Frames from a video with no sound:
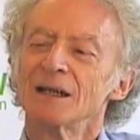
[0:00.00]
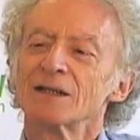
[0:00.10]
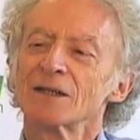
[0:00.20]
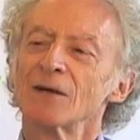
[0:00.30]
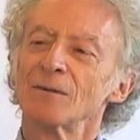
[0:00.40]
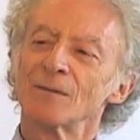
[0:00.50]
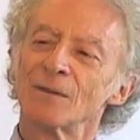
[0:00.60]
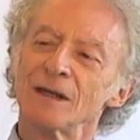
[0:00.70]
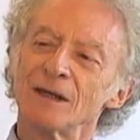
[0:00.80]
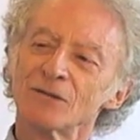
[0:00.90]
So
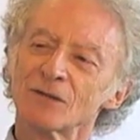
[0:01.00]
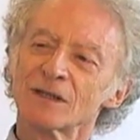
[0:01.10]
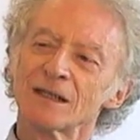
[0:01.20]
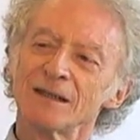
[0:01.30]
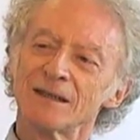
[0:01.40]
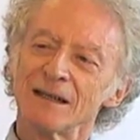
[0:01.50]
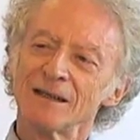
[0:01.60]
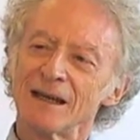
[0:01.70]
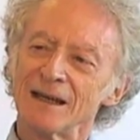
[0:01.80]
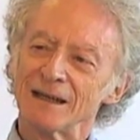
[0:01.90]
the interesting
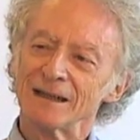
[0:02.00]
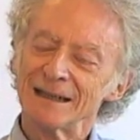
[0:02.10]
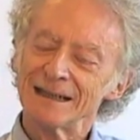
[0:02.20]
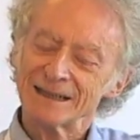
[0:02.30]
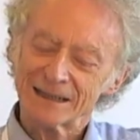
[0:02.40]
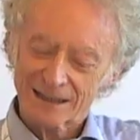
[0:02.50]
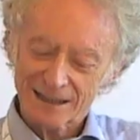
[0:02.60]
thing there is